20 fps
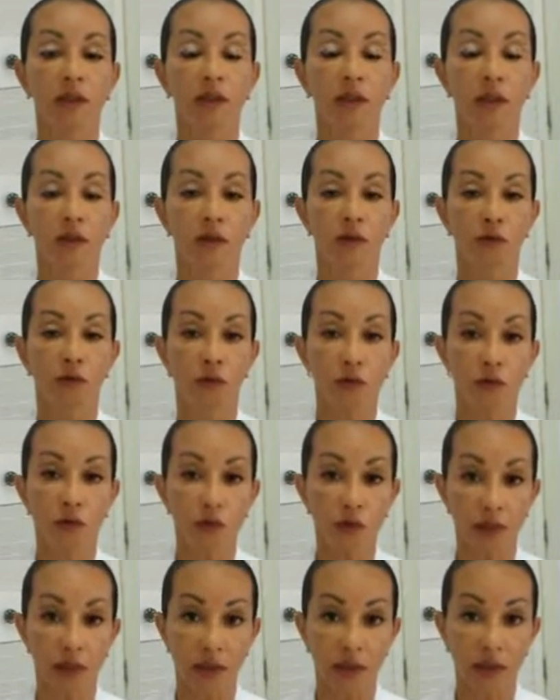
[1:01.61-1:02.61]
that you
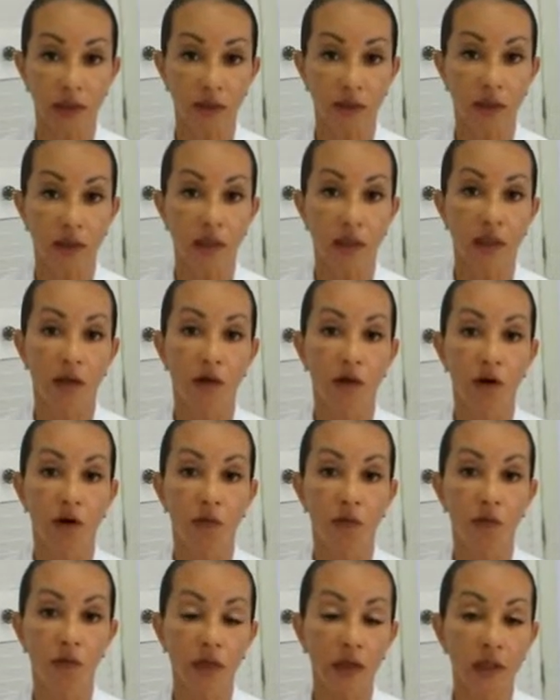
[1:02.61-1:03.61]
use it are
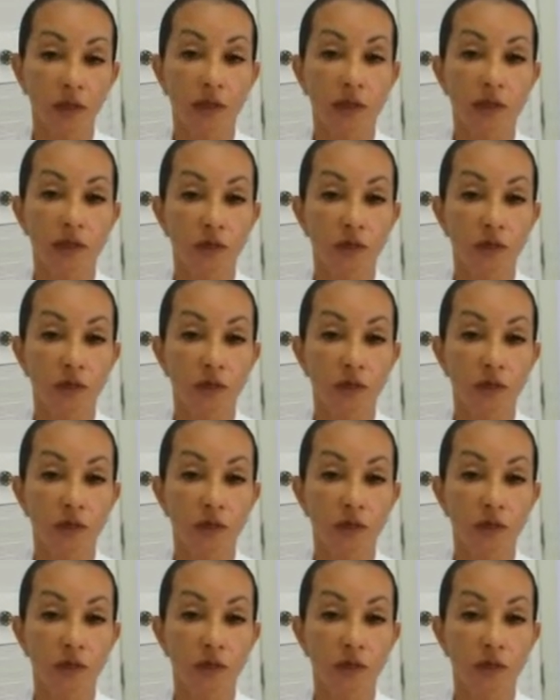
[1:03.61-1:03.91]
really the